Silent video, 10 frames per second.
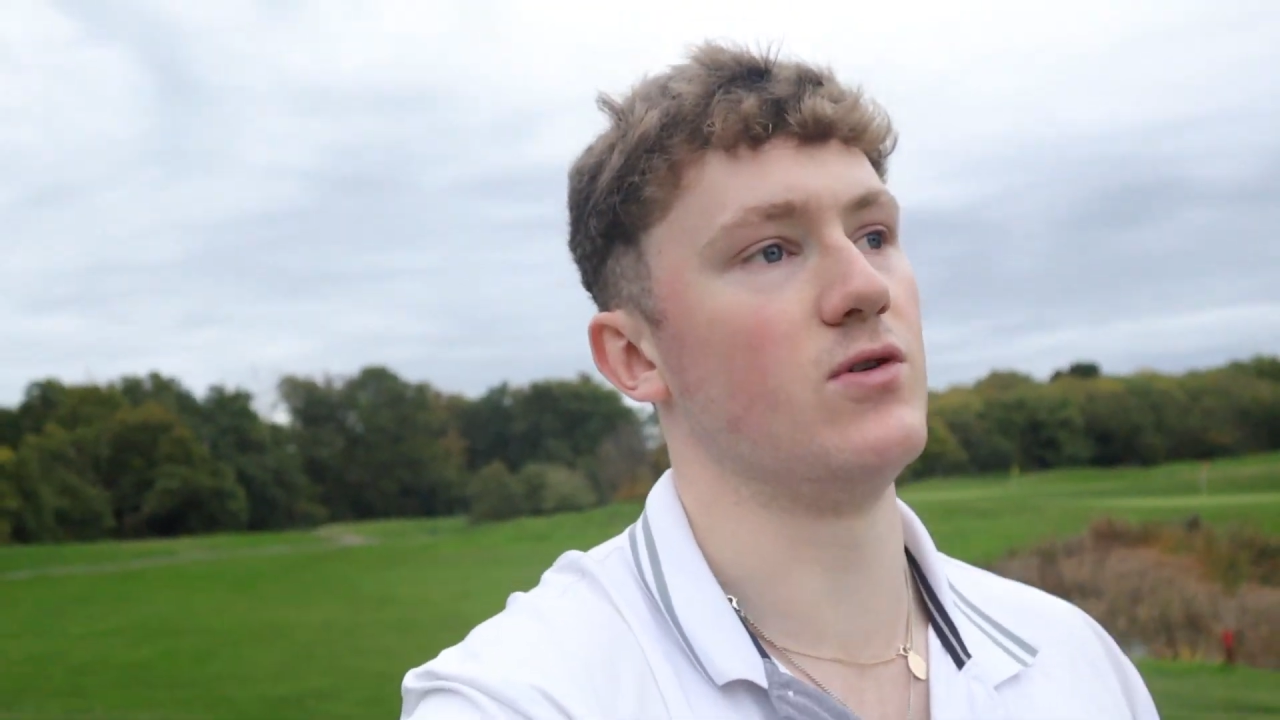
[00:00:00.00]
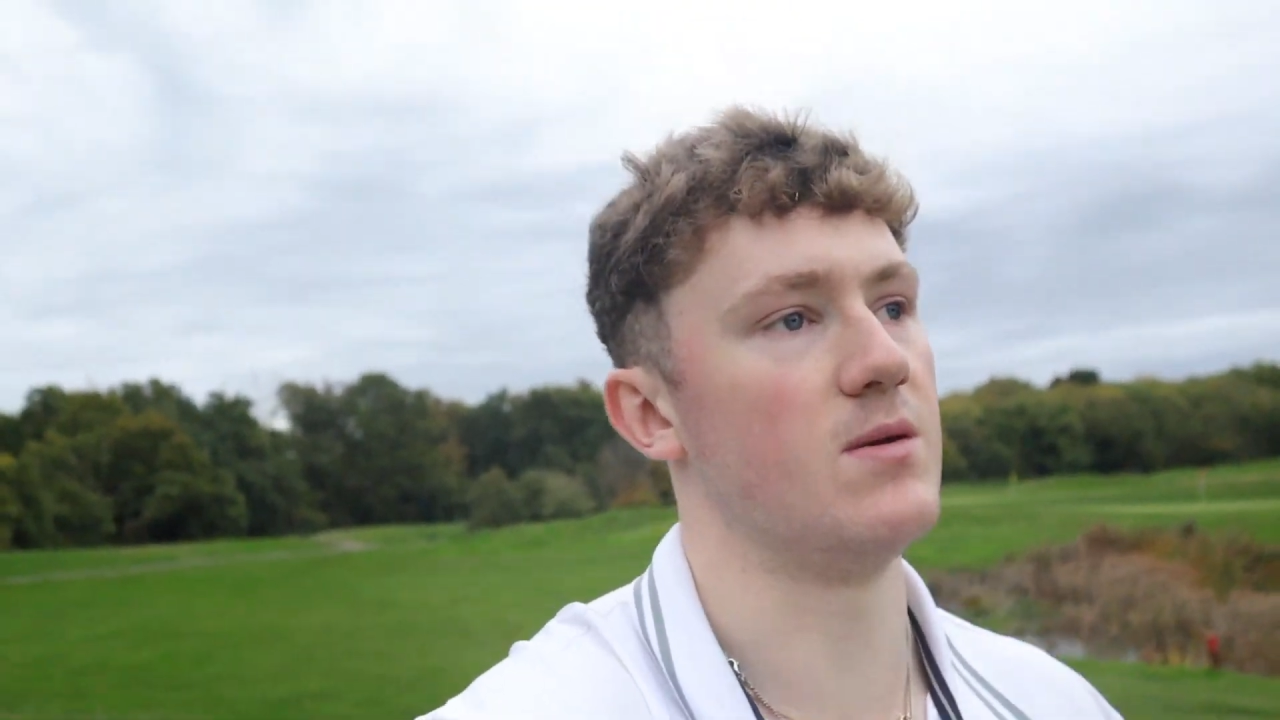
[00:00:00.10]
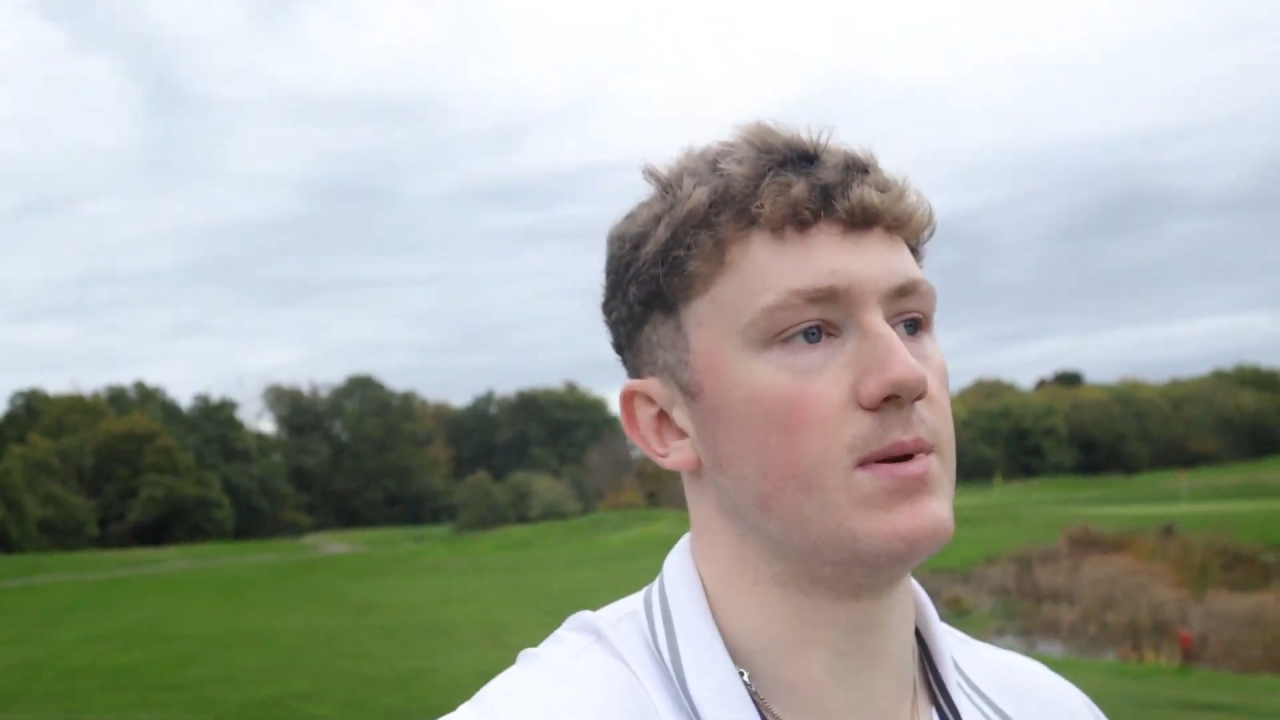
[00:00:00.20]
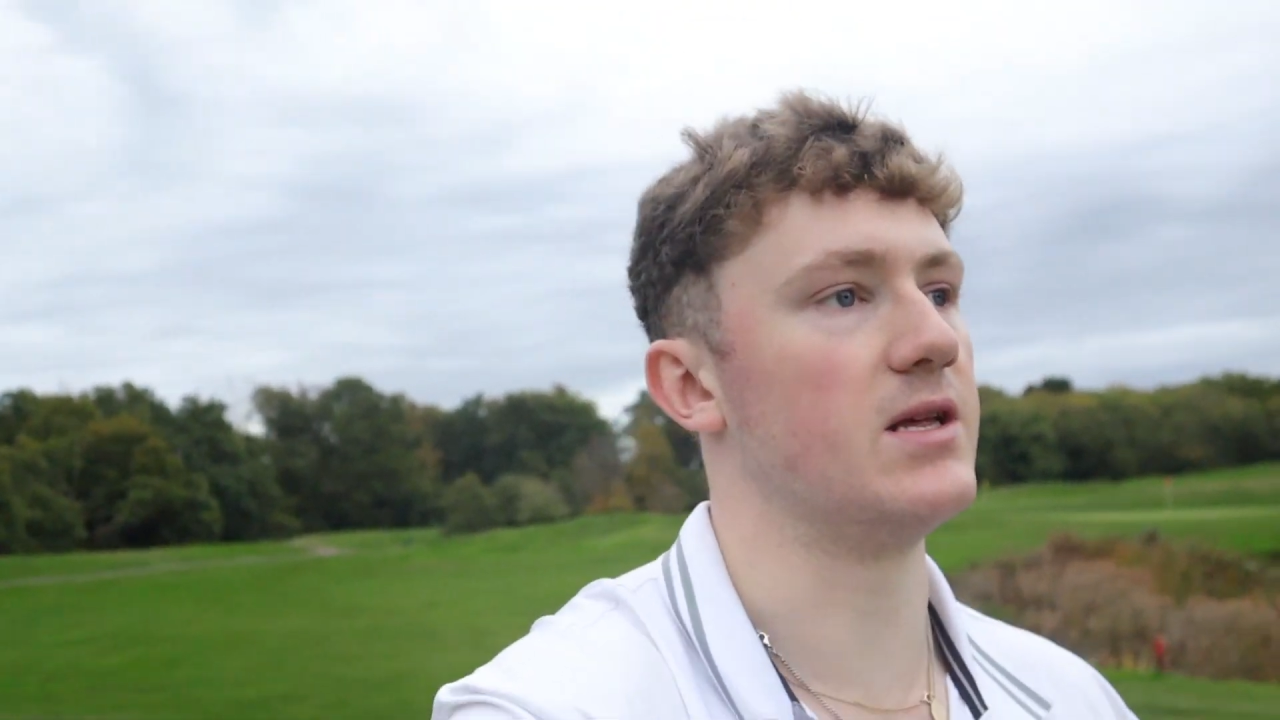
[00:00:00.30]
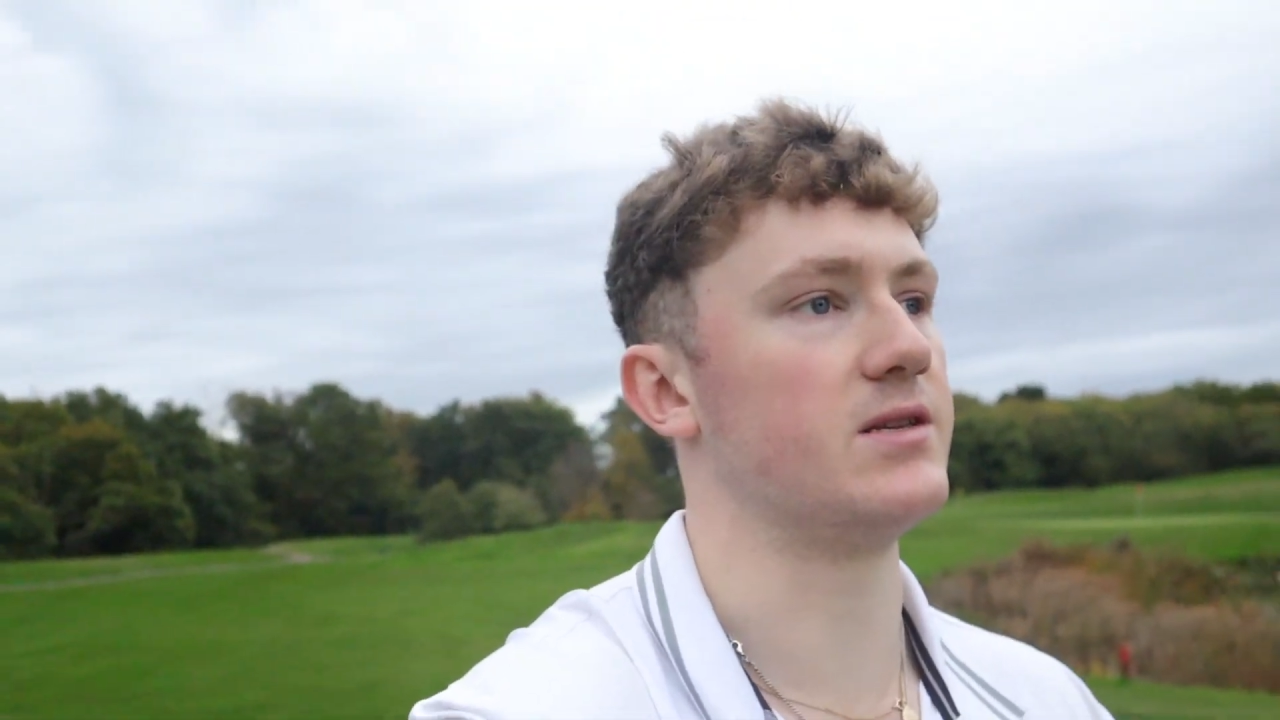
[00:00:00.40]
you
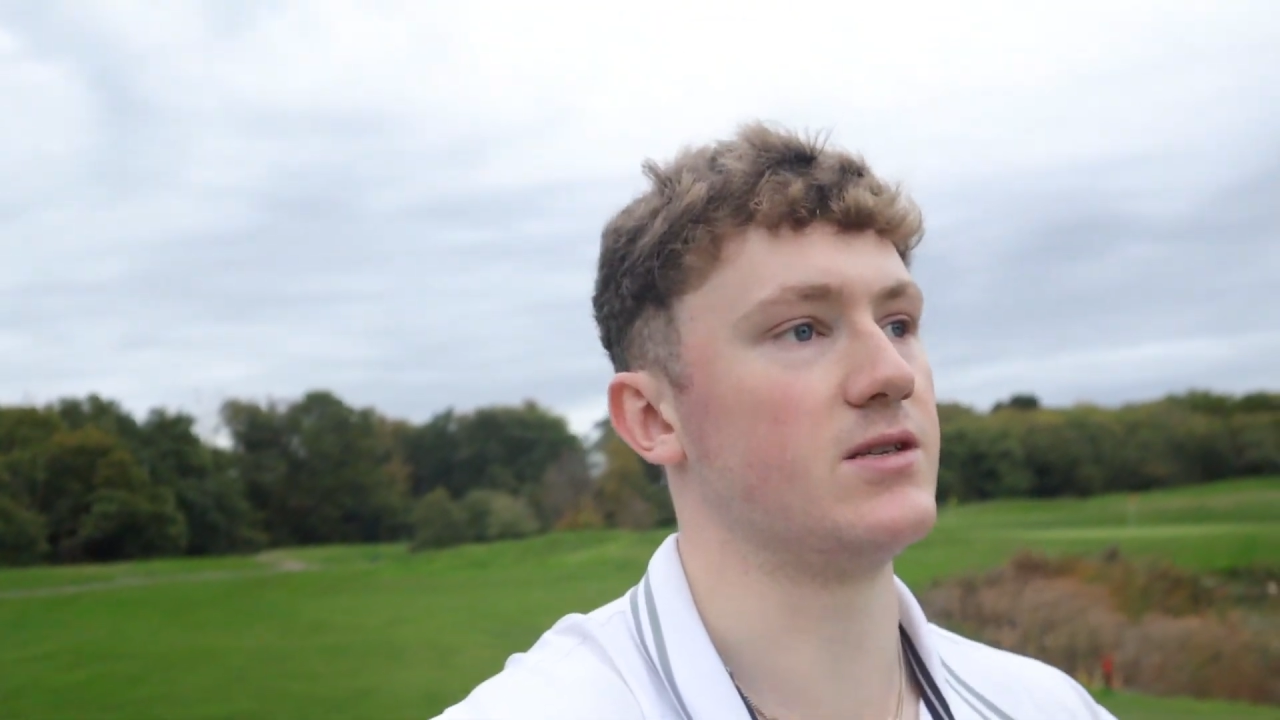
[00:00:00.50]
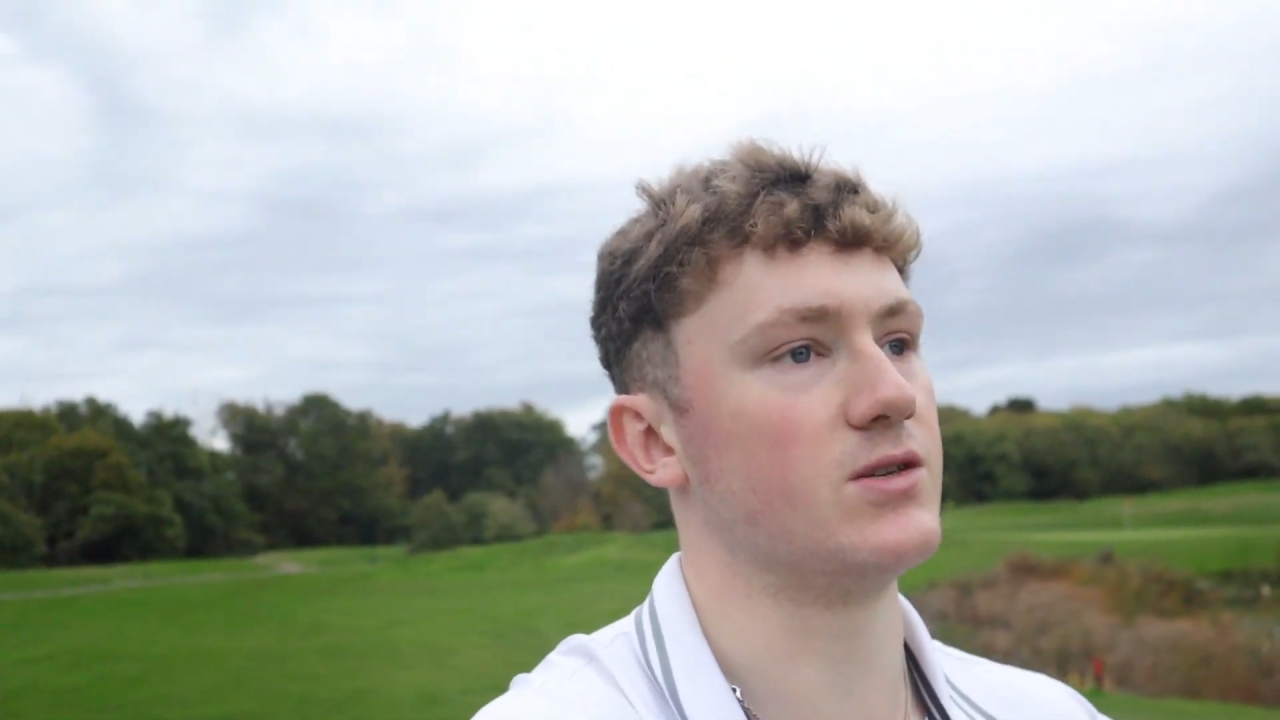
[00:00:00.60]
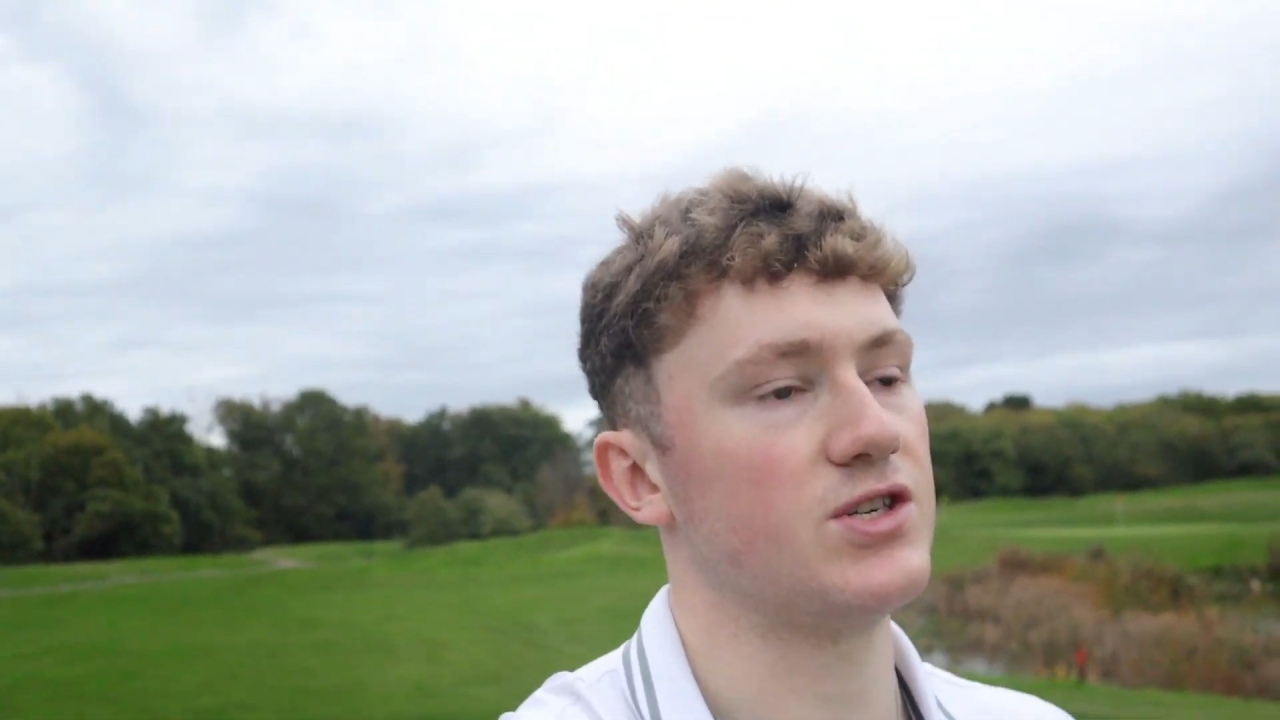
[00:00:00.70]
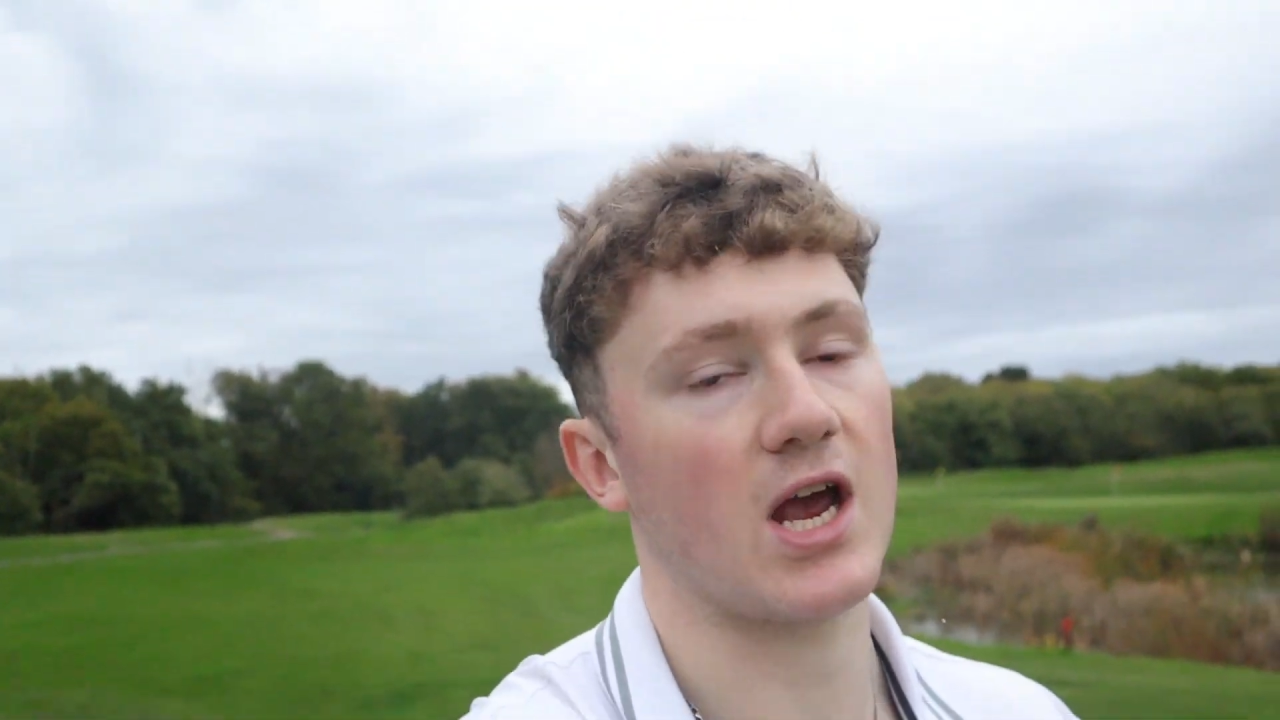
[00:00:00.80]
the ability to